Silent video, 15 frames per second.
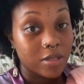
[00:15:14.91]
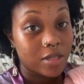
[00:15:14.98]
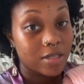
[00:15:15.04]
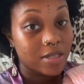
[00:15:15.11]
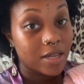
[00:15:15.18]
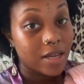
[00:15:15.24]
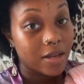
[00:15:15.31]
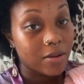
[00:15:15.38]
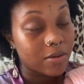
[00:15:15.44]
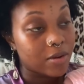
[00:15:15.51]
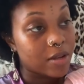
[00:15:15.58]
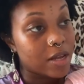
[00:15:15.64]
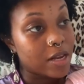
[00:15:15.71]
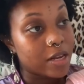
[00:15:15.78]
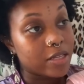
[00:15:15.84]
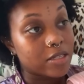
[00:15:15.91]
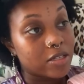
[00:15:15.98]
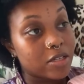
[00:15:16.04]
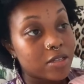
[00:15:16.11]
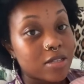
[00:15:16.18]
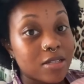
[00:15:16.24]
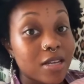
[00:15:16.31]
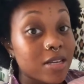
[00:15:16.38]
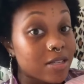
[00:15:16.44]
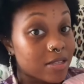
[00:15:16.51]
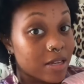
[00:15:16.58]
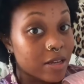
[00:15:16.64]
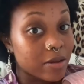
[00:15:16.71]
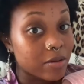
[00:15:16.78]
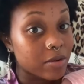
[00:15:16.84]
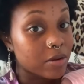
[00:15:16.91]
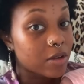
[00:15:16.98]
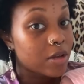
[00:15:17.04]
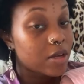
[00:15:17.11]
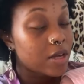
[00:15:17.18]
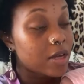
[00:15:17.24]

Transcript: it's a sound, and it's a distinct sound.